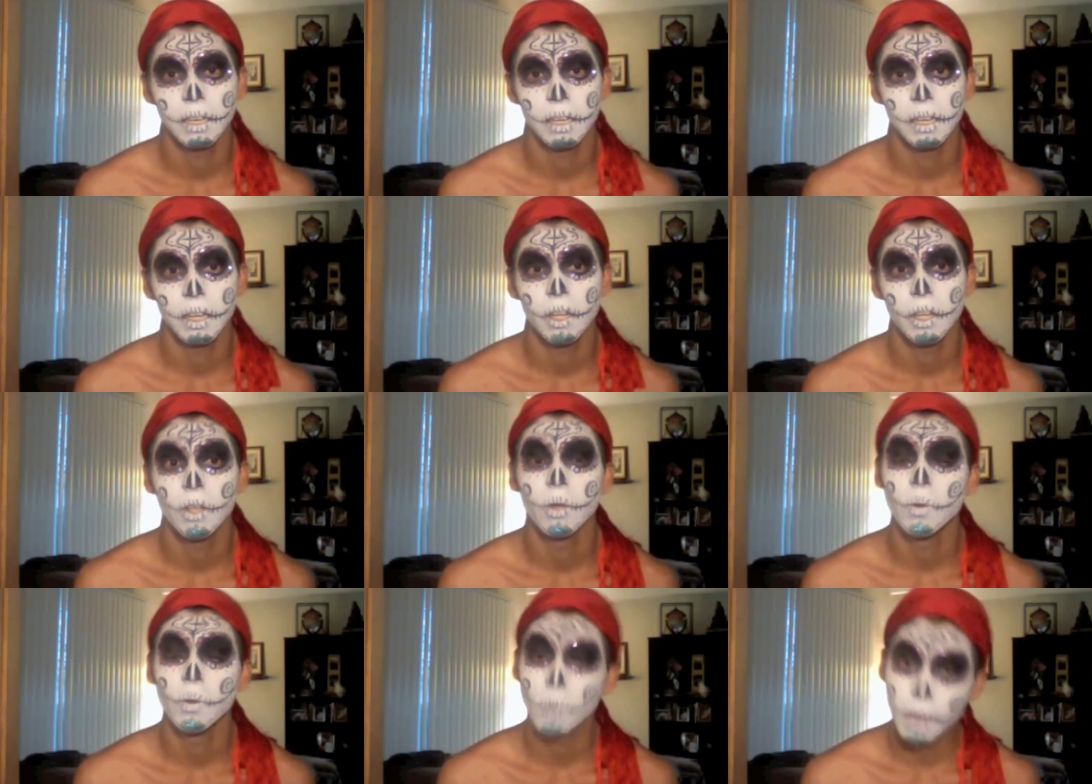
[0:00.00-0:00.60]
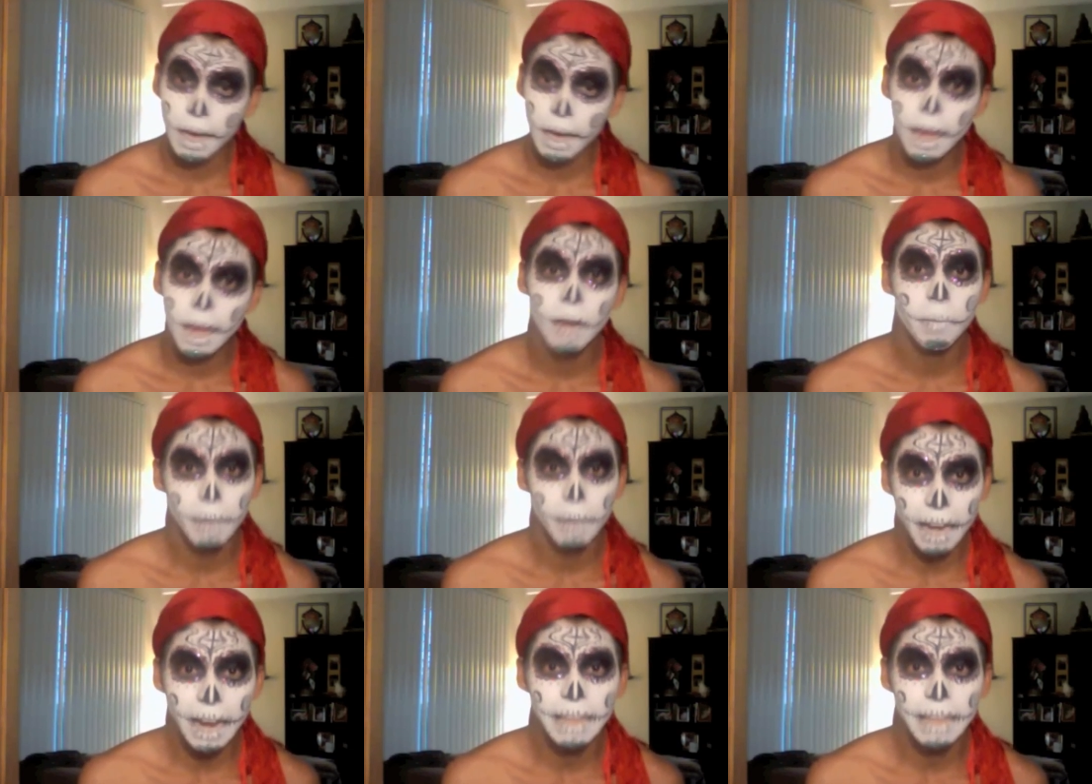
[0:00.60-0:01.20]
You can
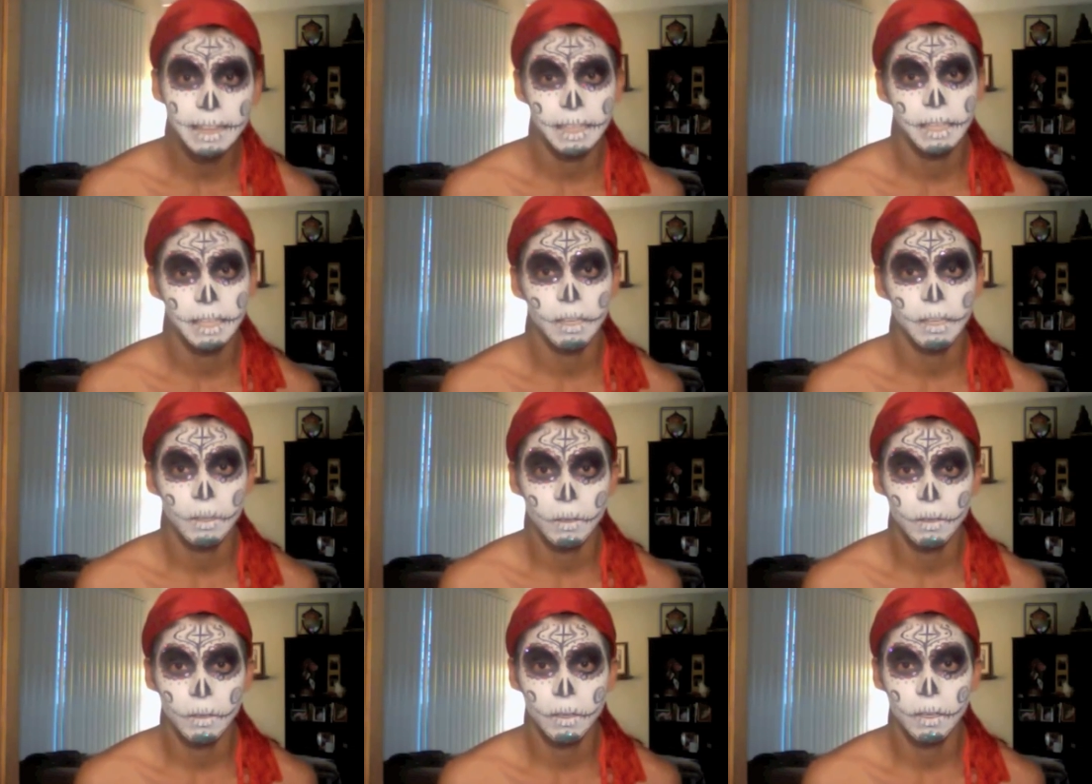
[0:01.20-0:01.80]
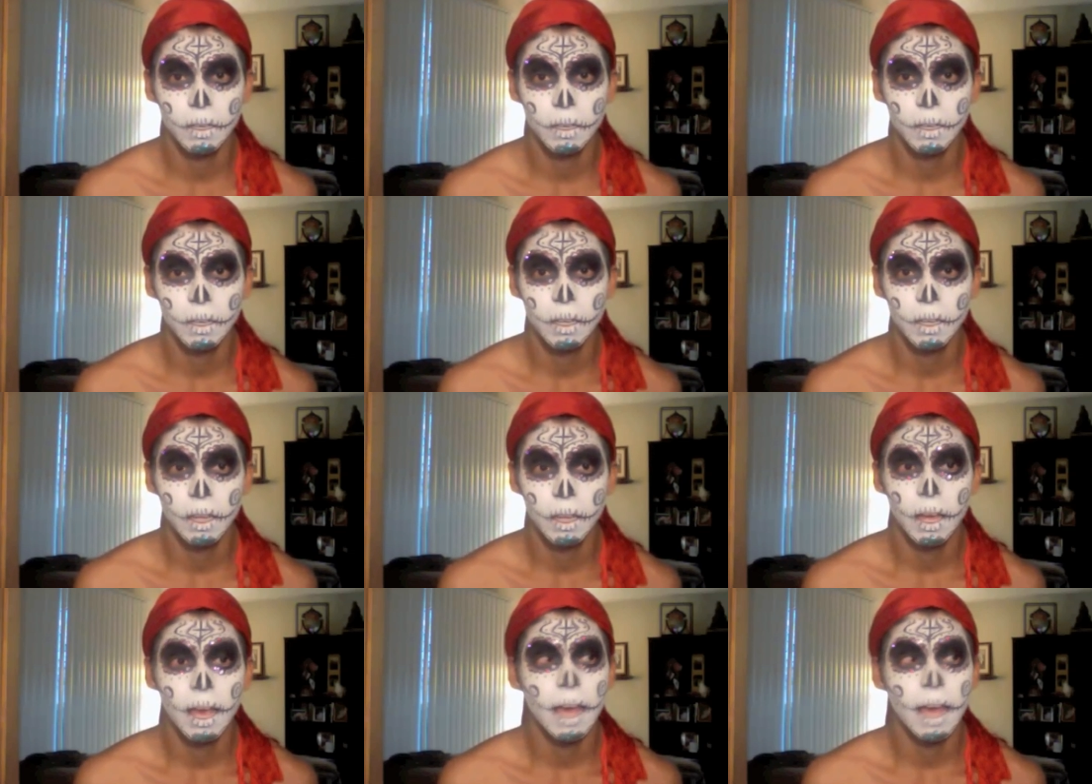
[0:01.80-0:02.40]
be Latino
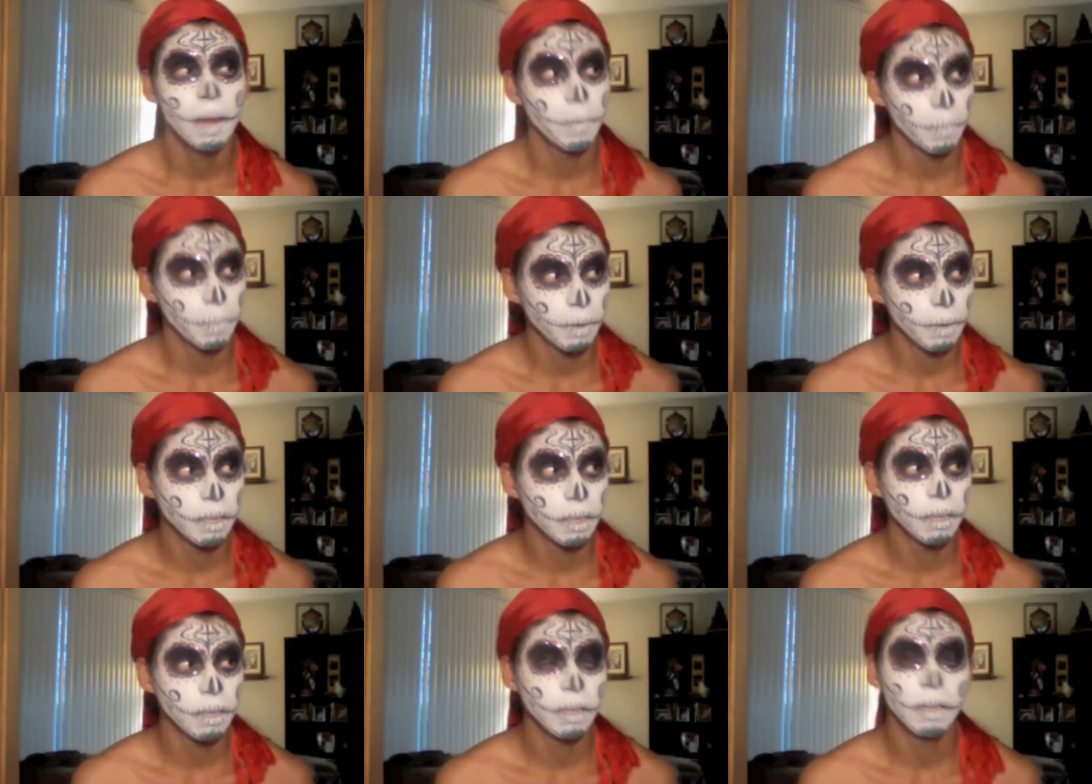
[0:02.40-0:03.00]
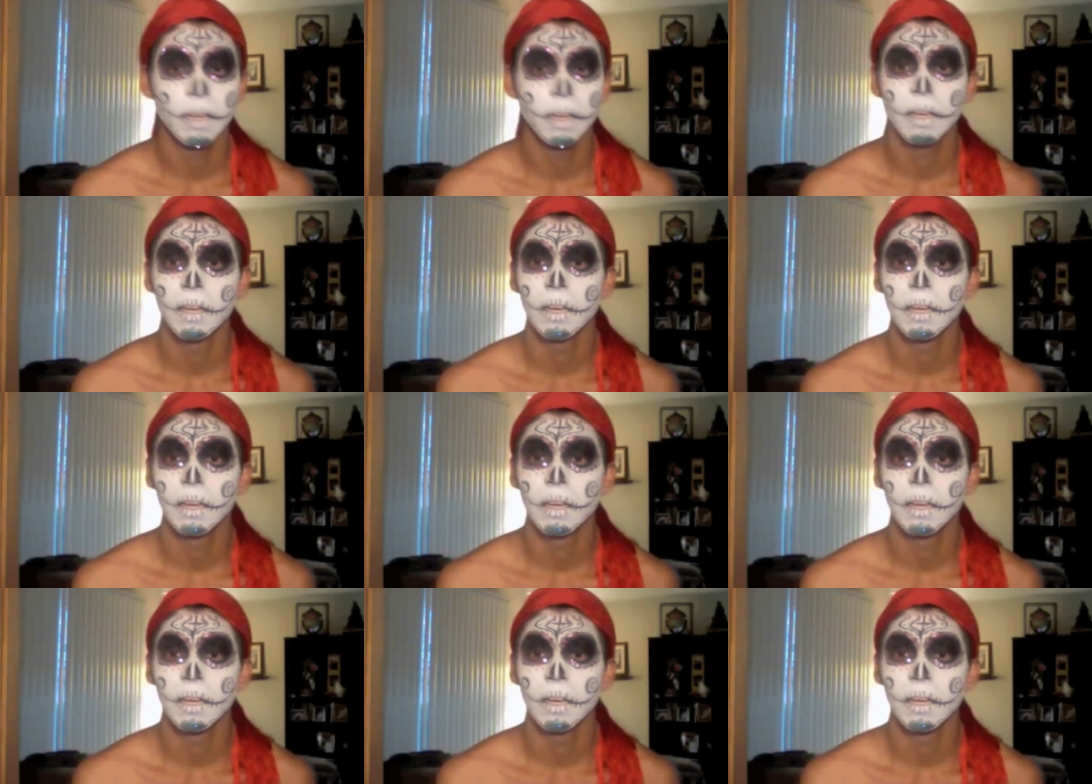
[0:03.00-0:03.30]
and be